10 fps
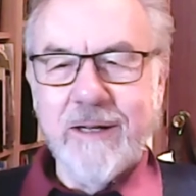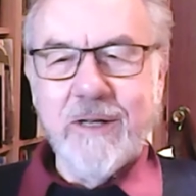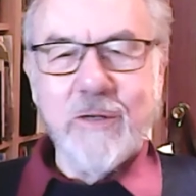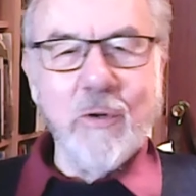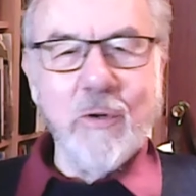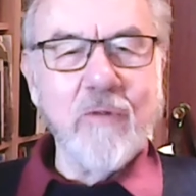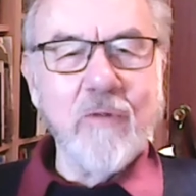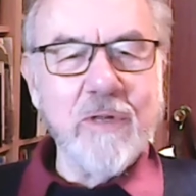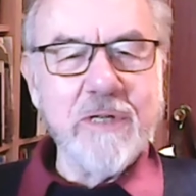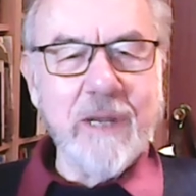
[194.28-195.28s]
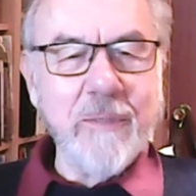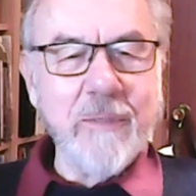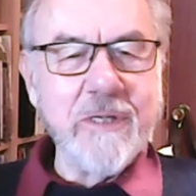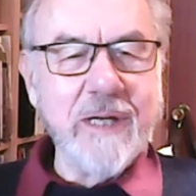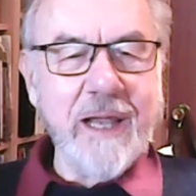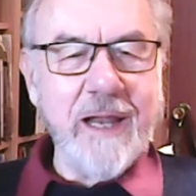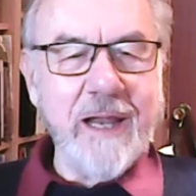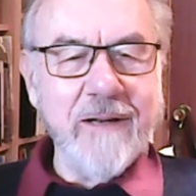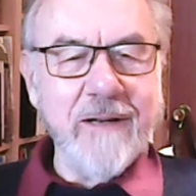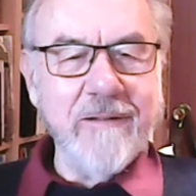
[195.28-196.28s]
talk through the segments again,
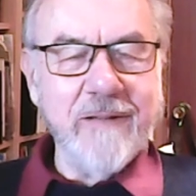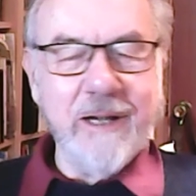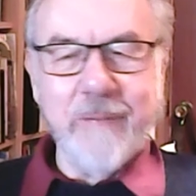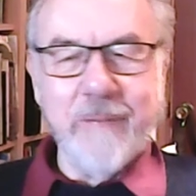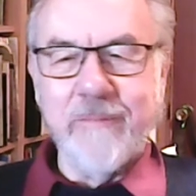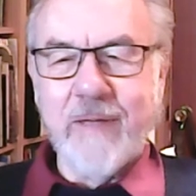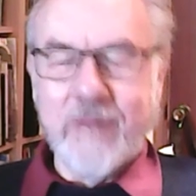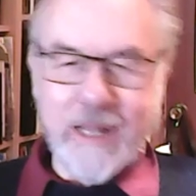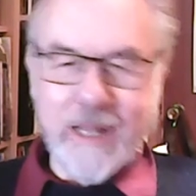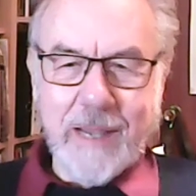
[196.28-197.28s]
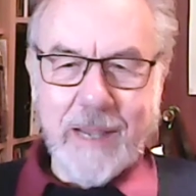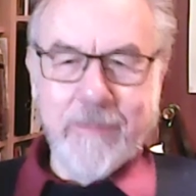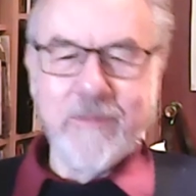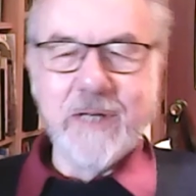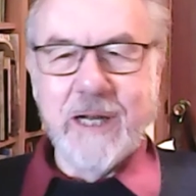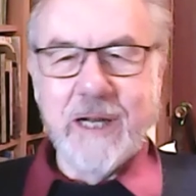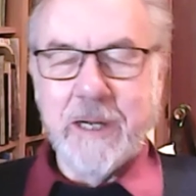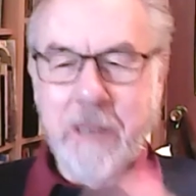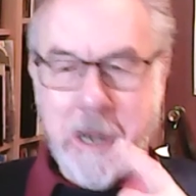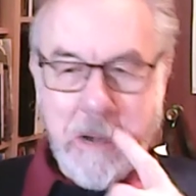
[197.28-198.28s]
and um, have another cup of tea, and